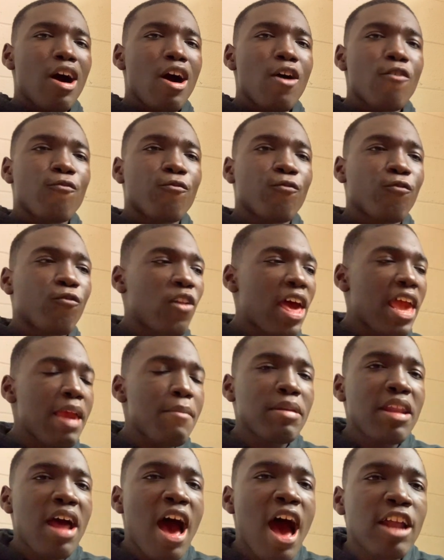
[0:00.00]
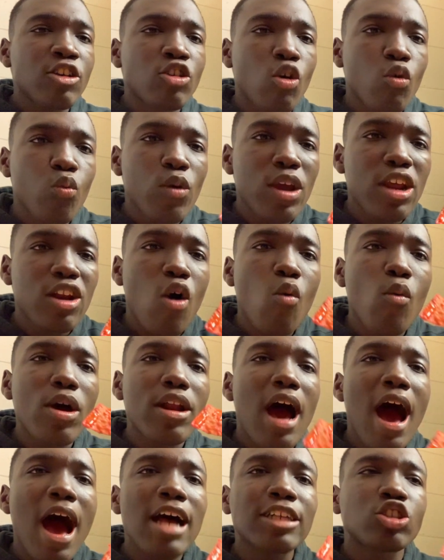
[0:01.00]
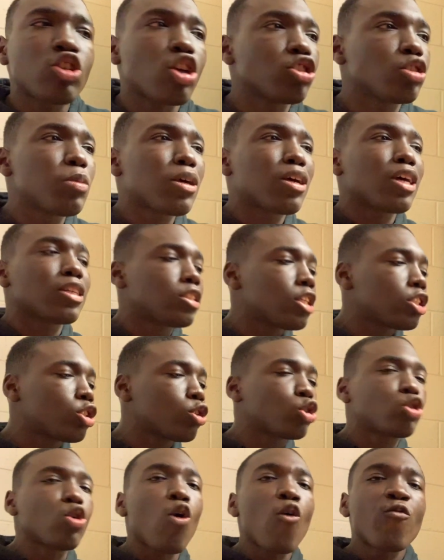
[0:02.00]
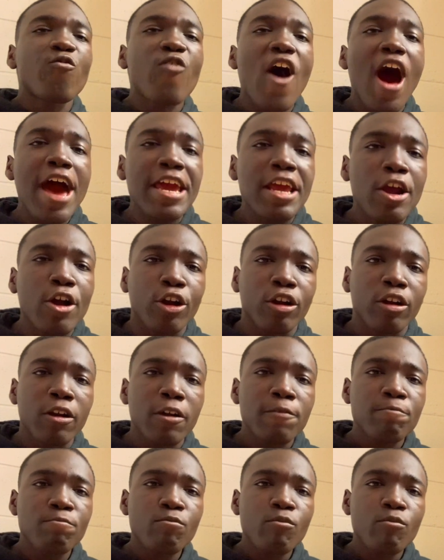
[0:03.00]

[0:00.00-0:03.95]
a flaming hot Dorito with hot sauce because this is too fire.